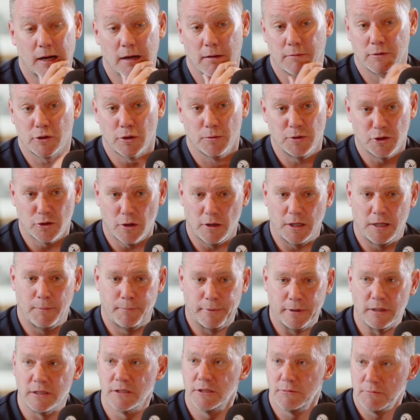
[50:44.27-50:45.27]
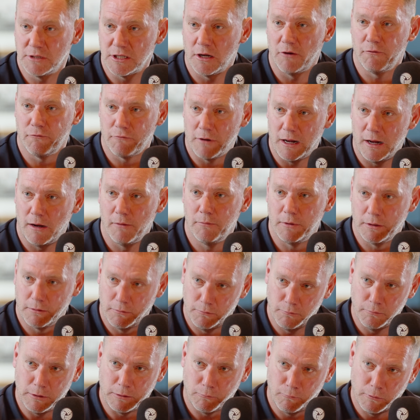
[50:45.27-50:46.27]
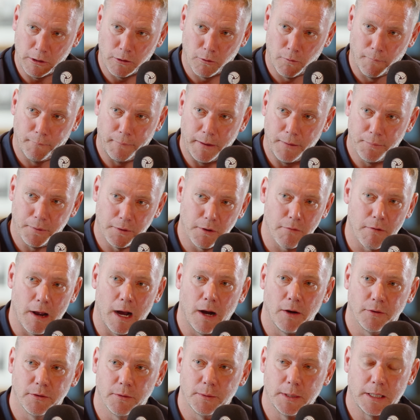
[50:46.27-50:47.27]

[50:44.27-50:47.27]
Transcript: so he builds himself around with good people around him,